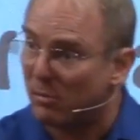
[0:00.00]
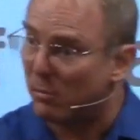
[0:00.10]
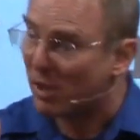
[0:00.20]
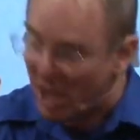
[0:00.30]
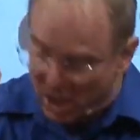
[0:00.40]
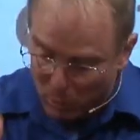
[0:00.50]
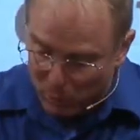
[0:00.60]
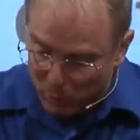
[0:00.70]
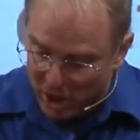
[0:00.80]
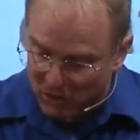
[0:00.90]
But then he
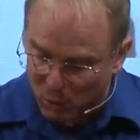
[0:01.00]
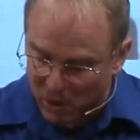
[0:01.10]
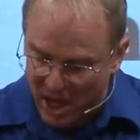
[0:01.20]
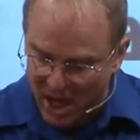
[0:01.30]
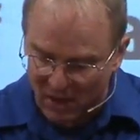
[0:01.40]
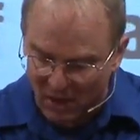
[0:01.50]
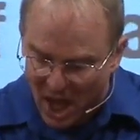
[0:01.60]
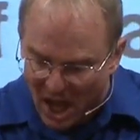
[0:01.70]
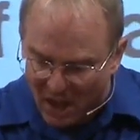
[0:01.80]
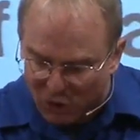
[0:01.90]
will bring it to an end.
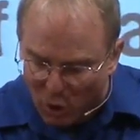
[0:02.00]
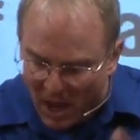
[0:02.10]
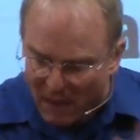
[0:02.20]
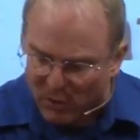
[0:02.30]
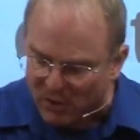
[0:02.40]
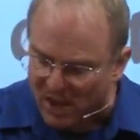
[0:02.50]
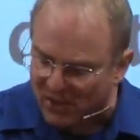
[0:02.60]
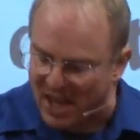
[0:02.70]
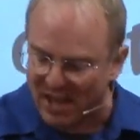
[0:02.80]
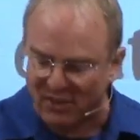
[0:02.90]
And so ever
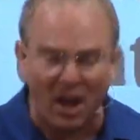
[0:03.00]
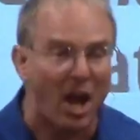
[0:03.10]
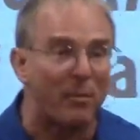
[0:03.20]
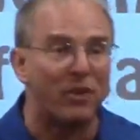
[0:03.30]
since that time,